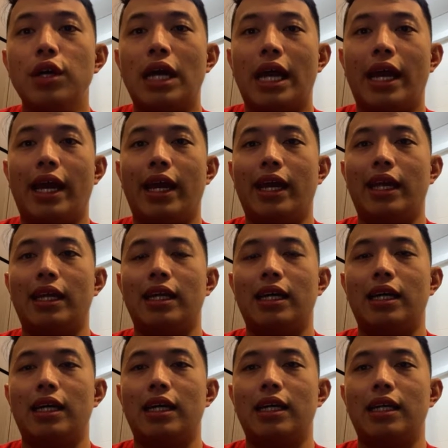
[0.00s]
and
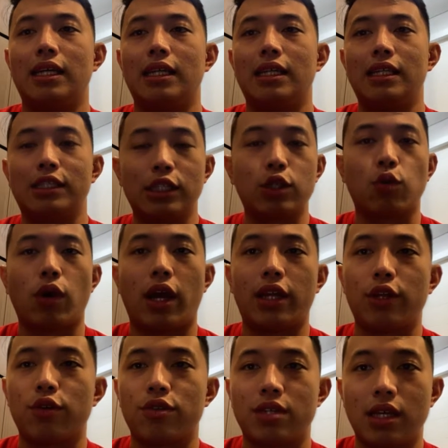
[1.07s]
listen to what I need
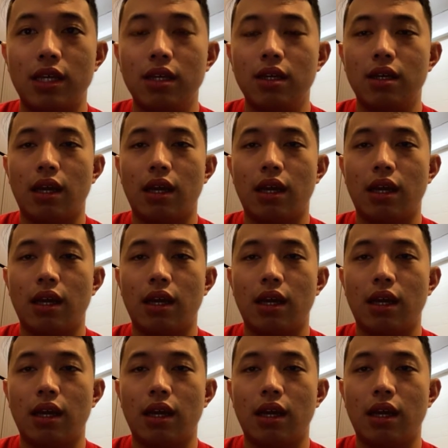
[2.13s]
to say.